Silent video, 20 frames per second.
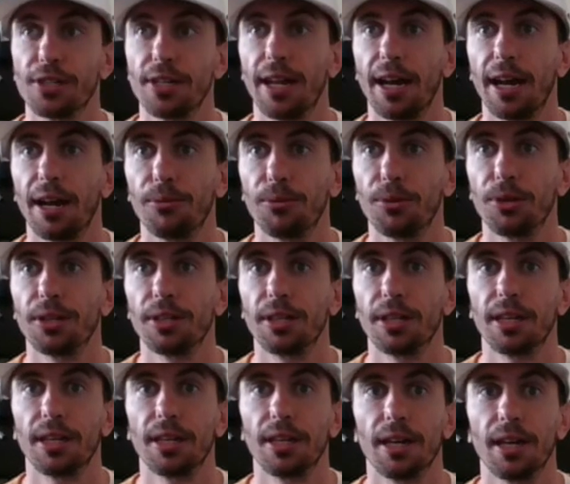did I
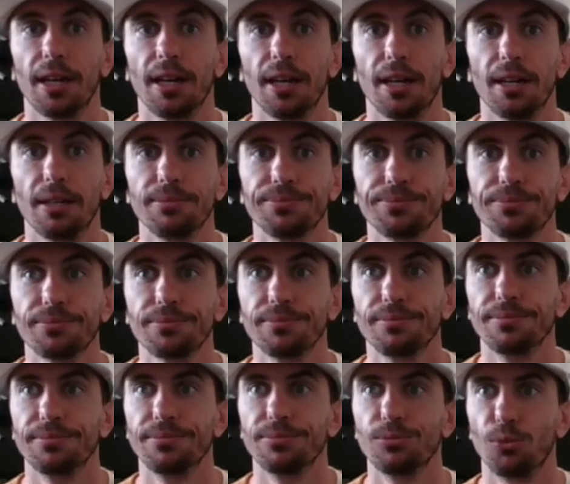really, uh,
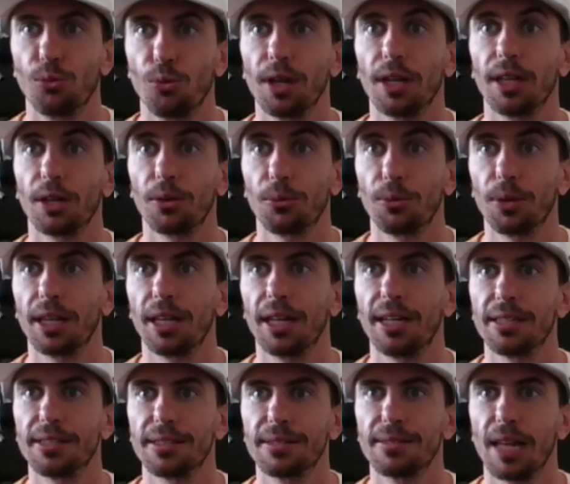really
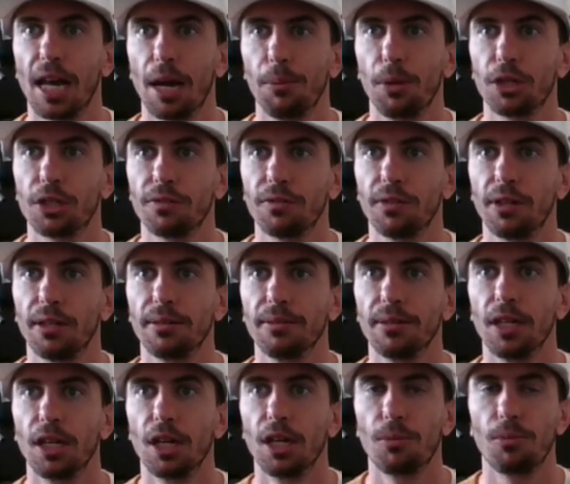realize how much of a
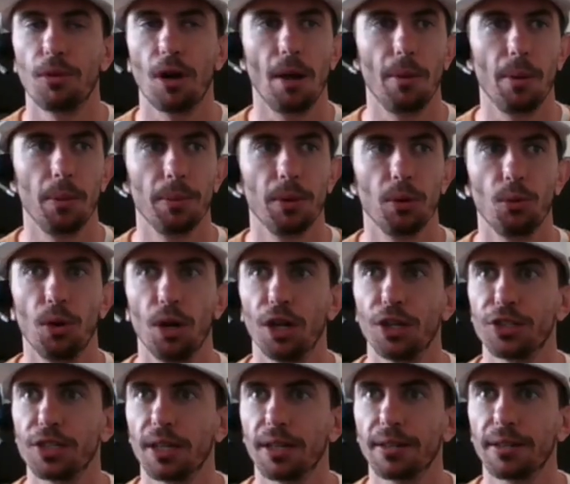problem it
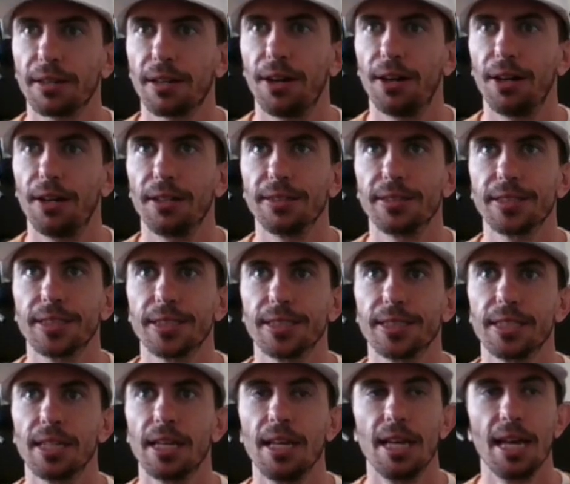was. It
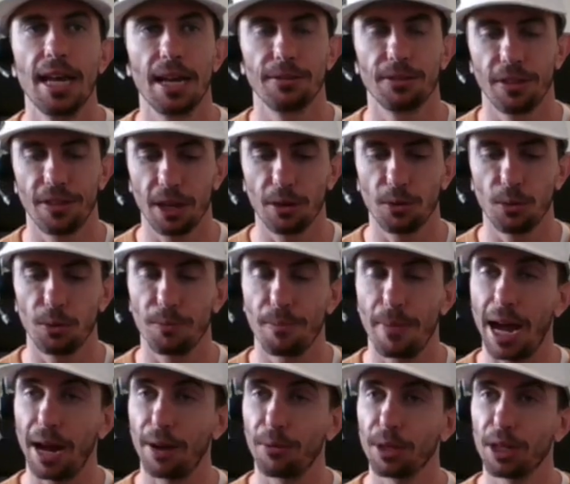caused the thing. What
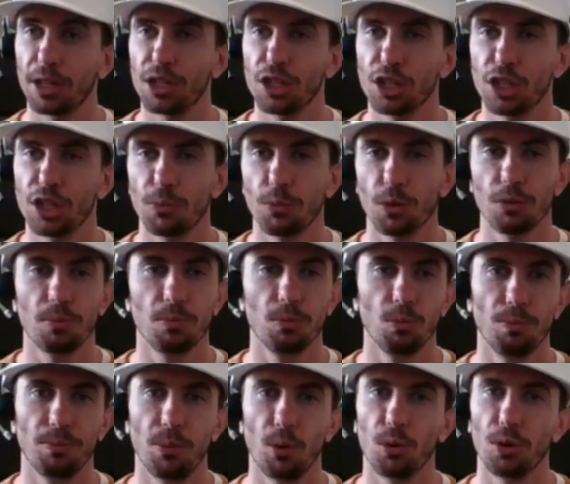my relationship with
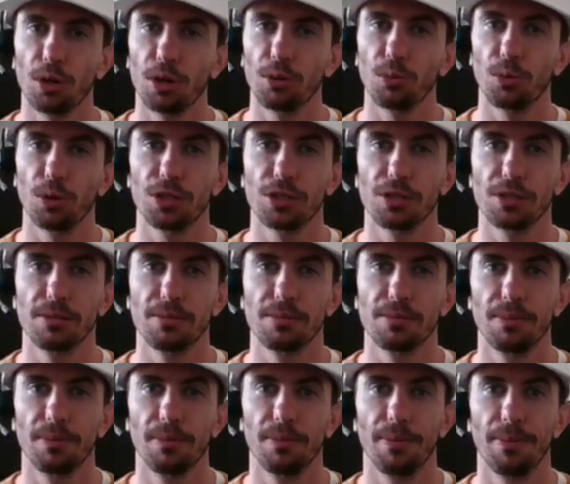porn was,
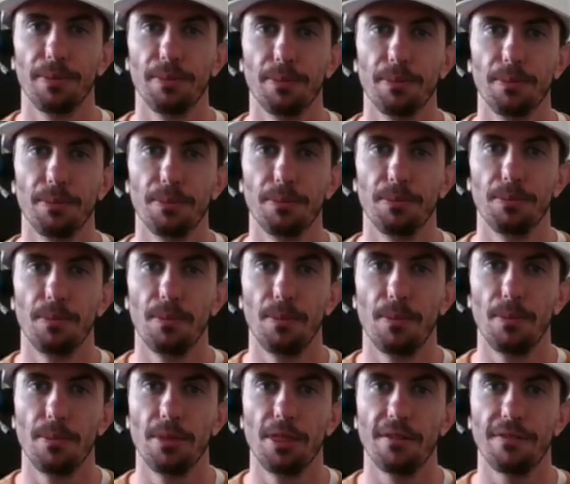
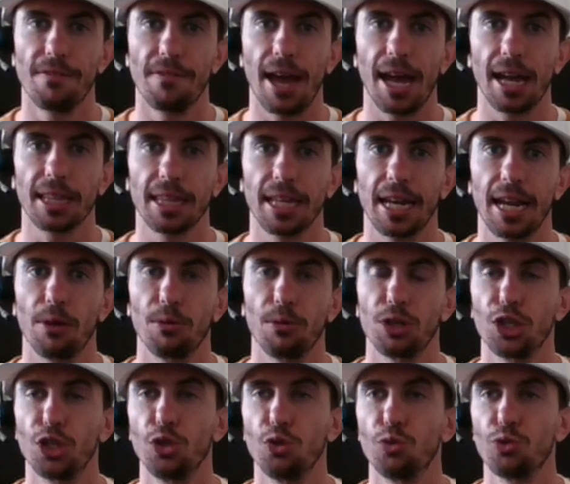the fact that I
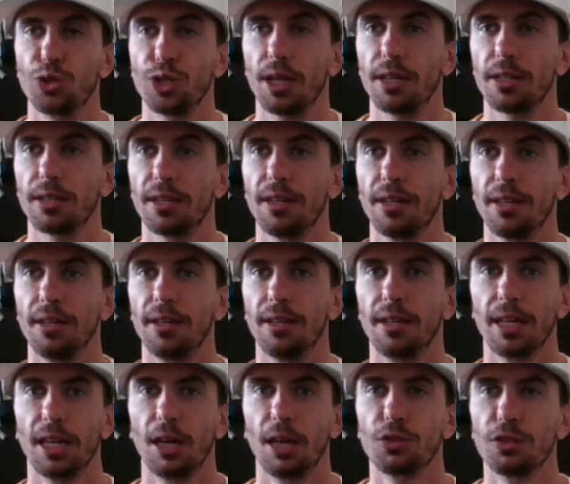would use it.
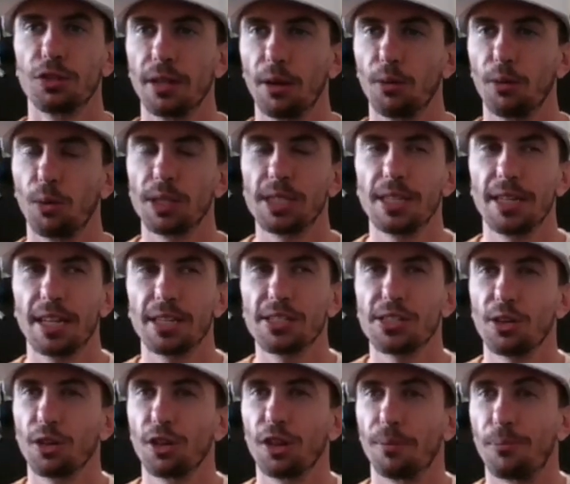It was, it wasn't
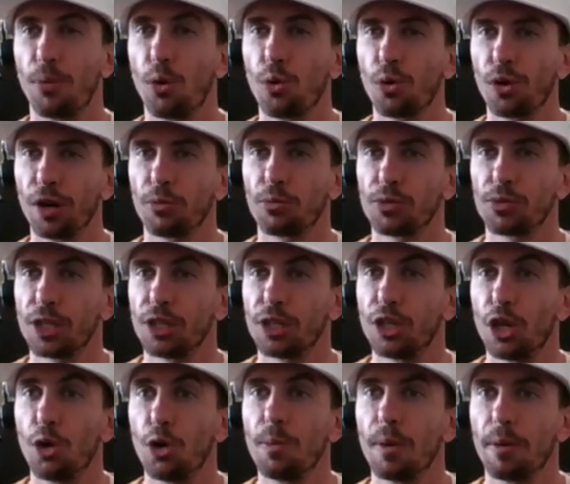necessarily the porn. It was the
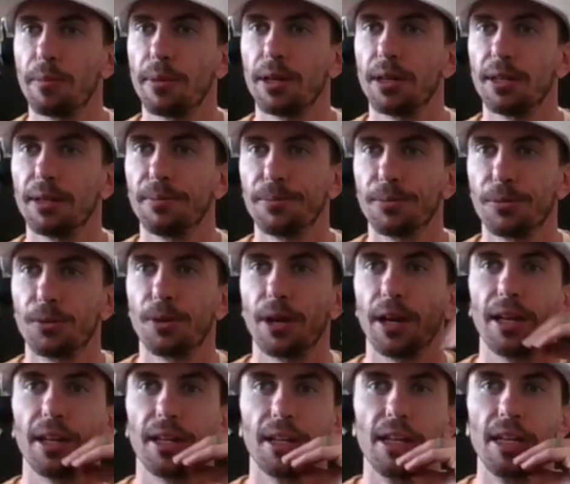dopamine, right?